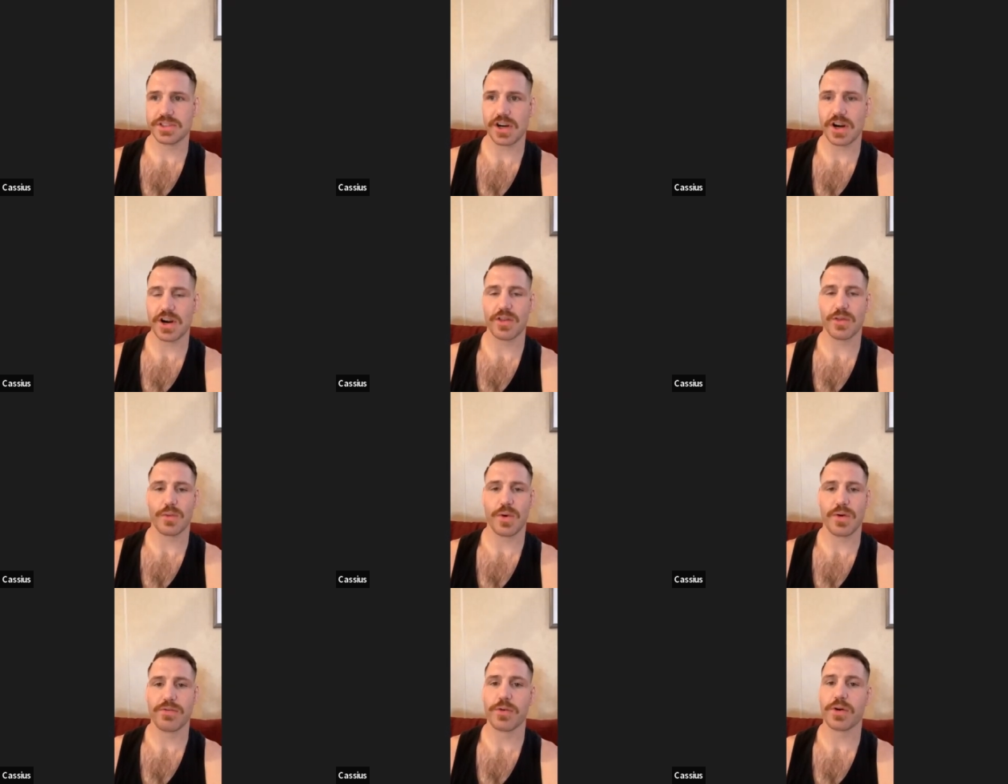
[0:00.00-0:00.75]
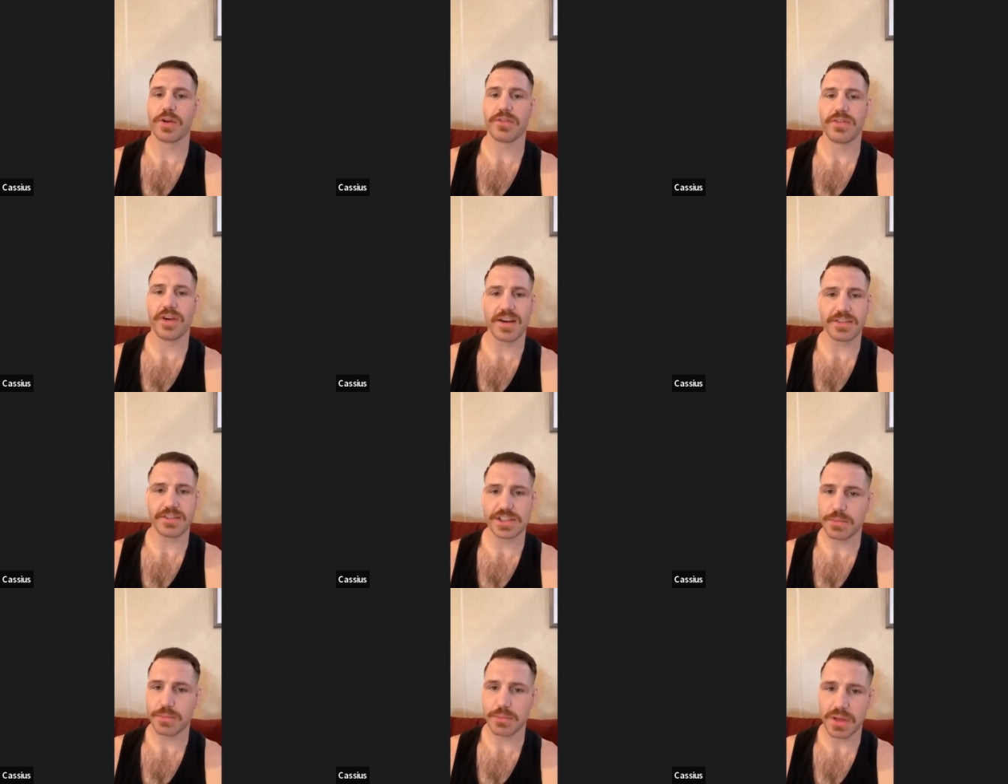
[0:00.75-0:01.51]
start of the one
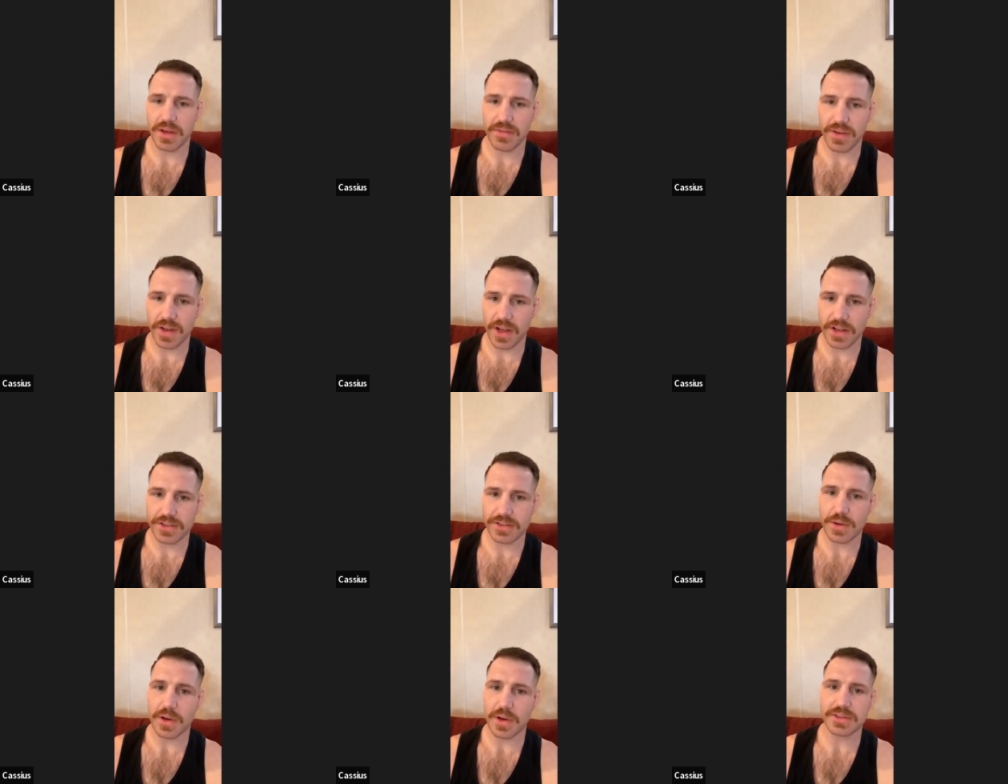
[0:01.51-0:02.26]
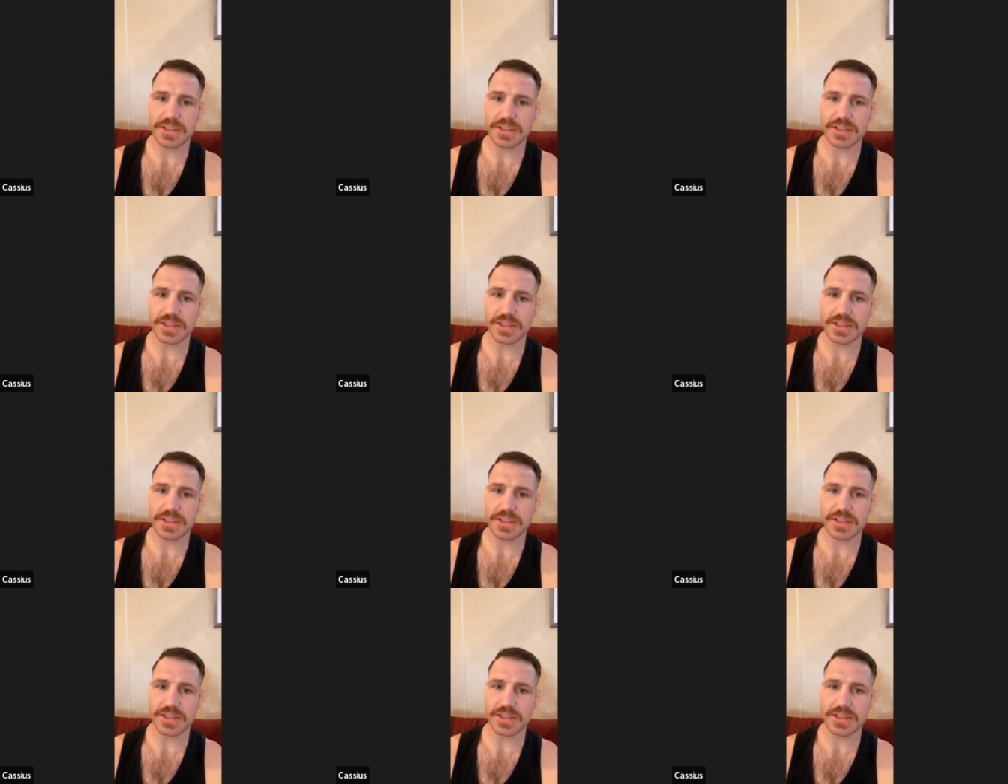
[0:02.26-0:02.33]
forty-fivers in P F L, so I